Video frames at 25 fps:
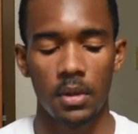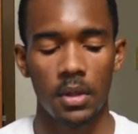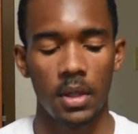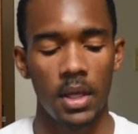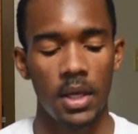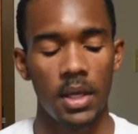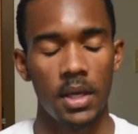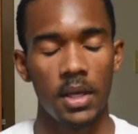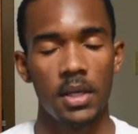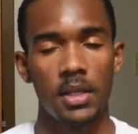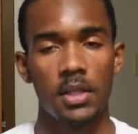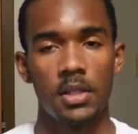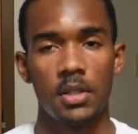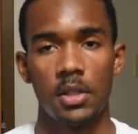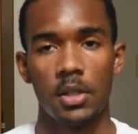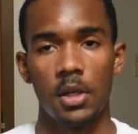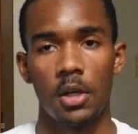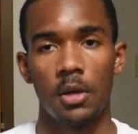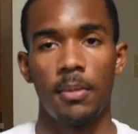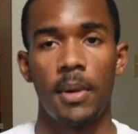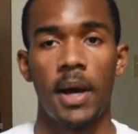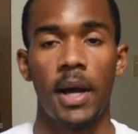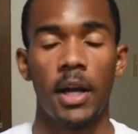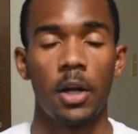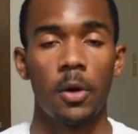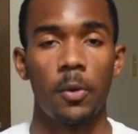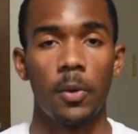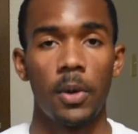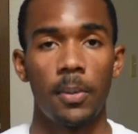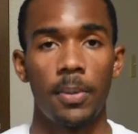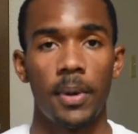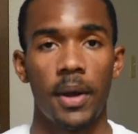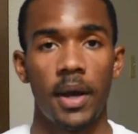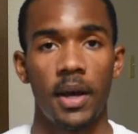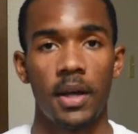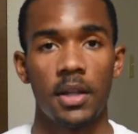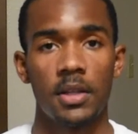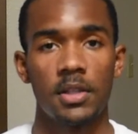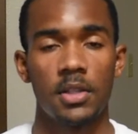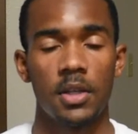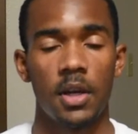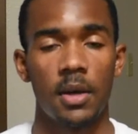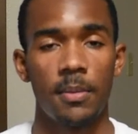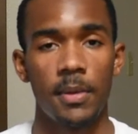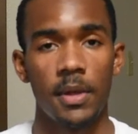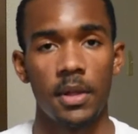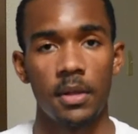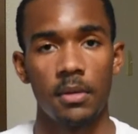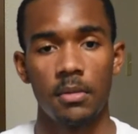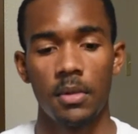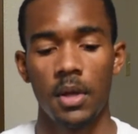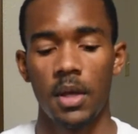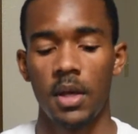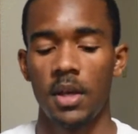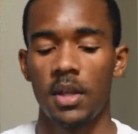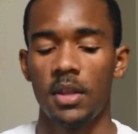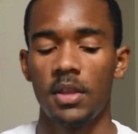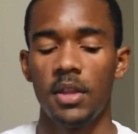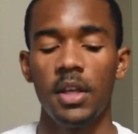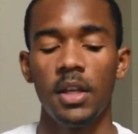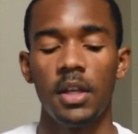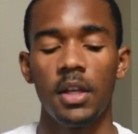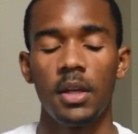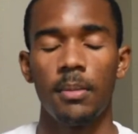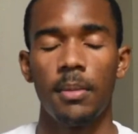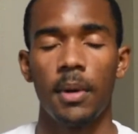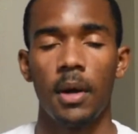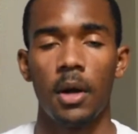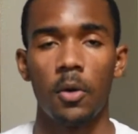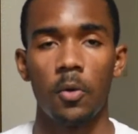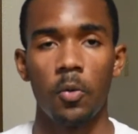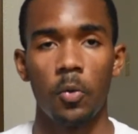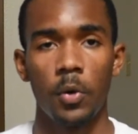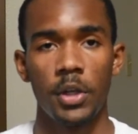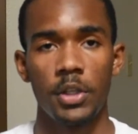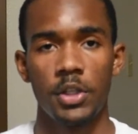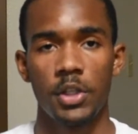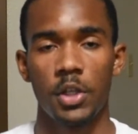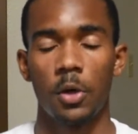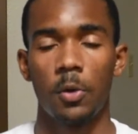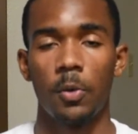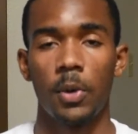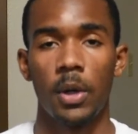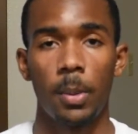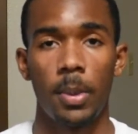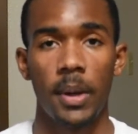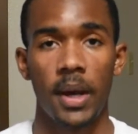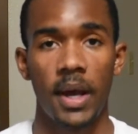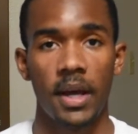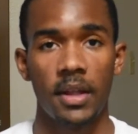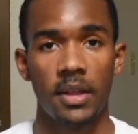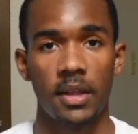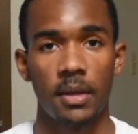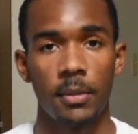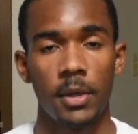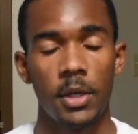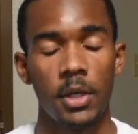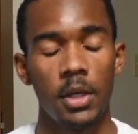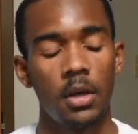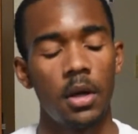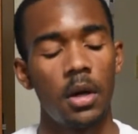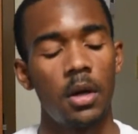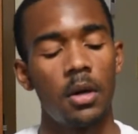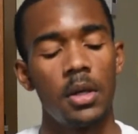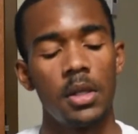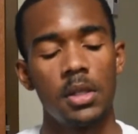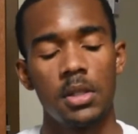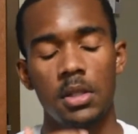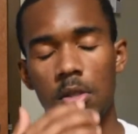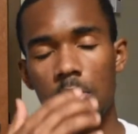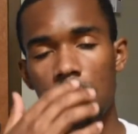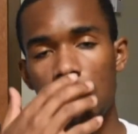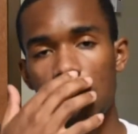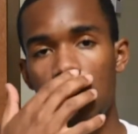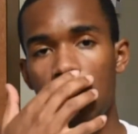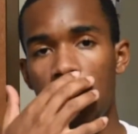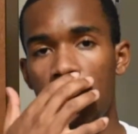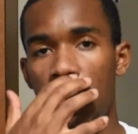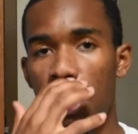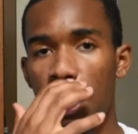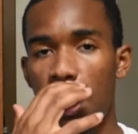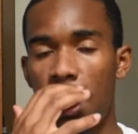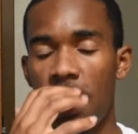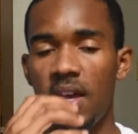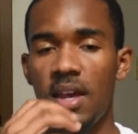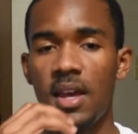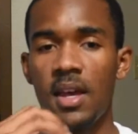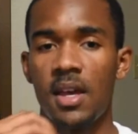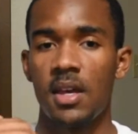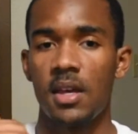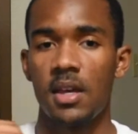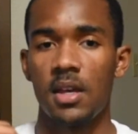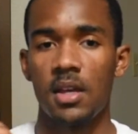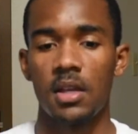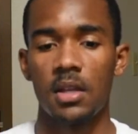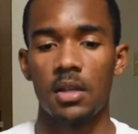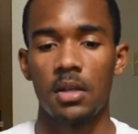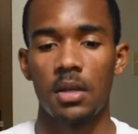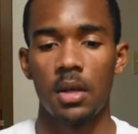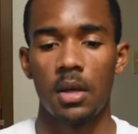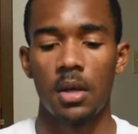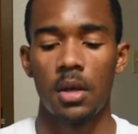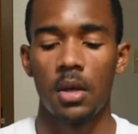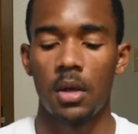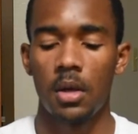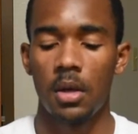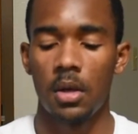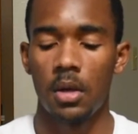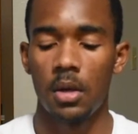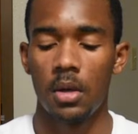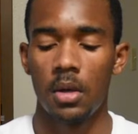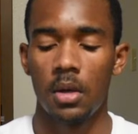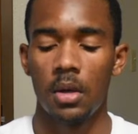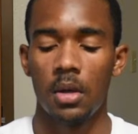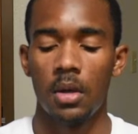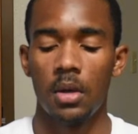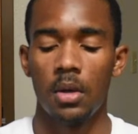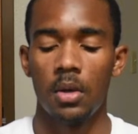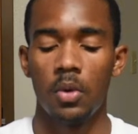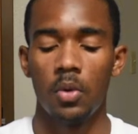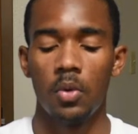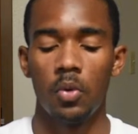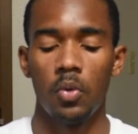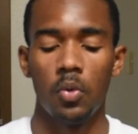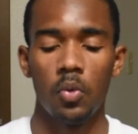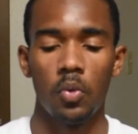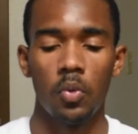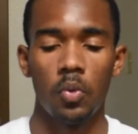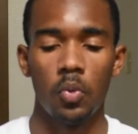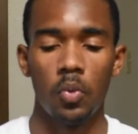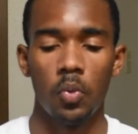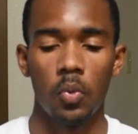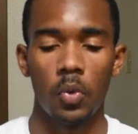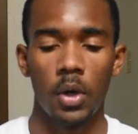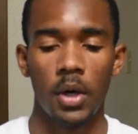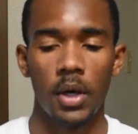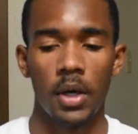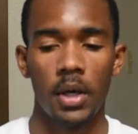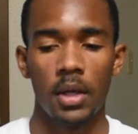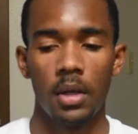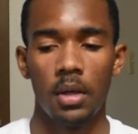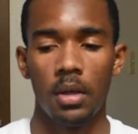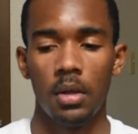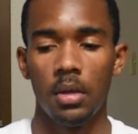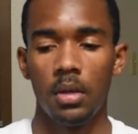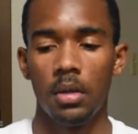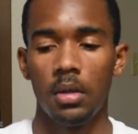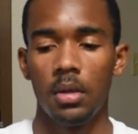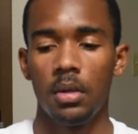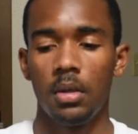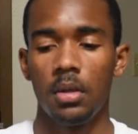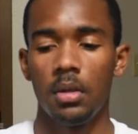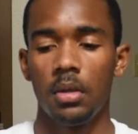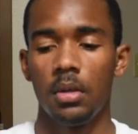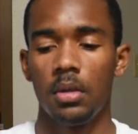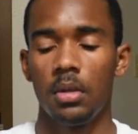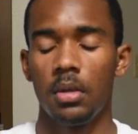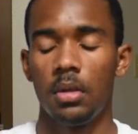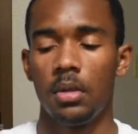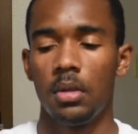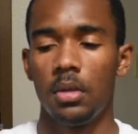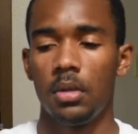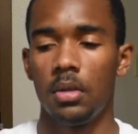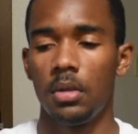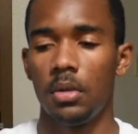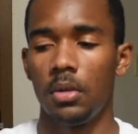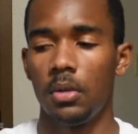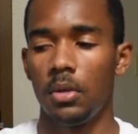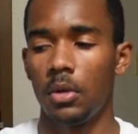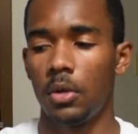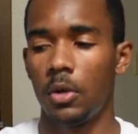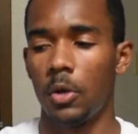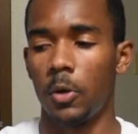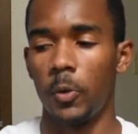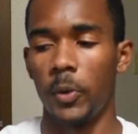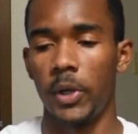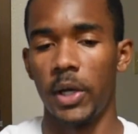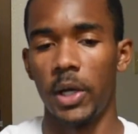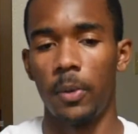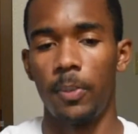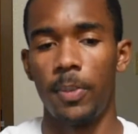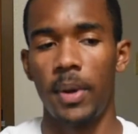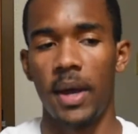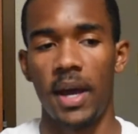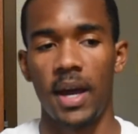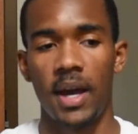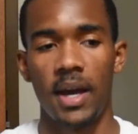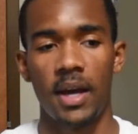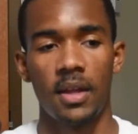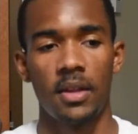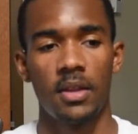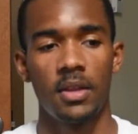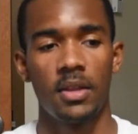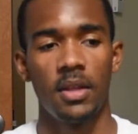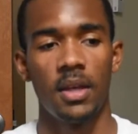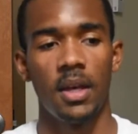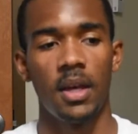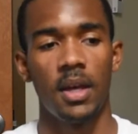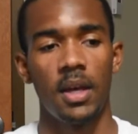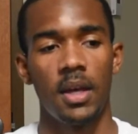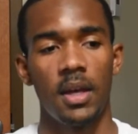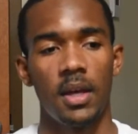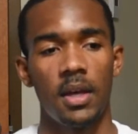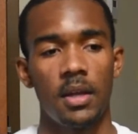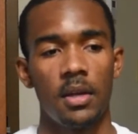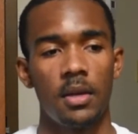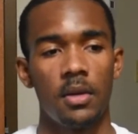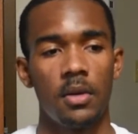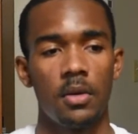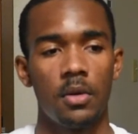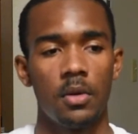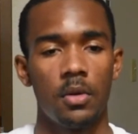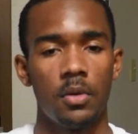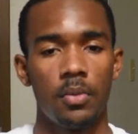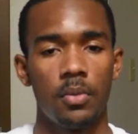is my career path. So I've been thinking about which career path I'm going to go into and what career path can